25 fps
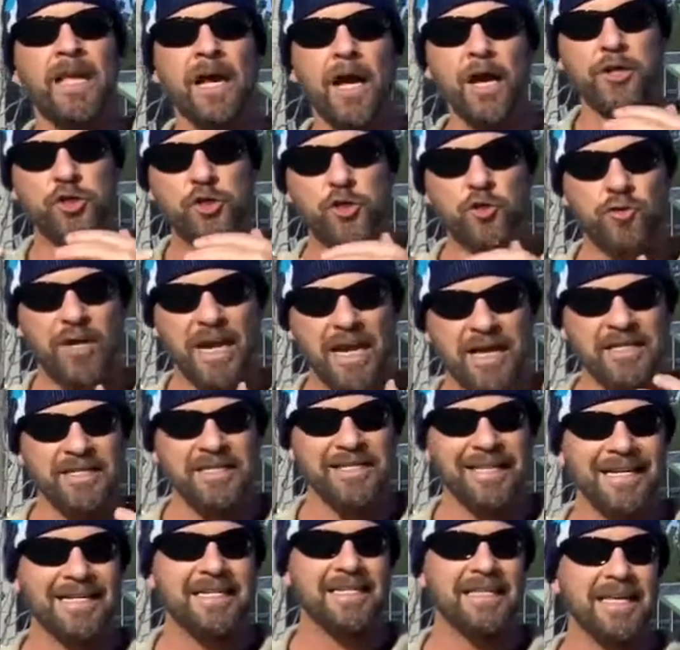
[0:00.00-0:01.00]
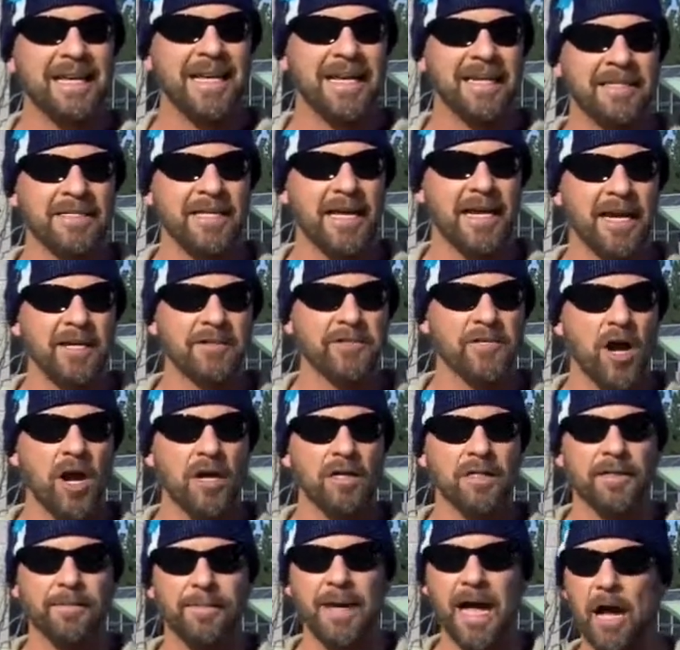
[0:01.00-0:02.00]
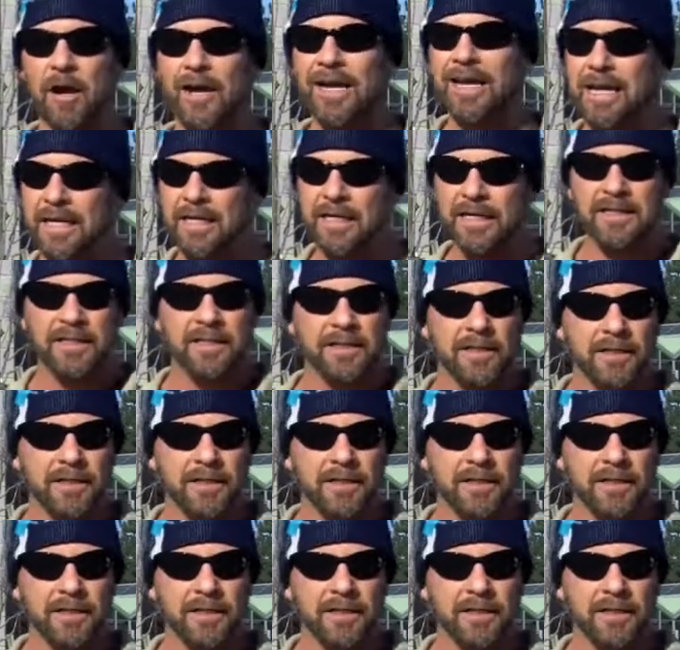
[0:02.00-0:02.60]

address these things that I talked about, it is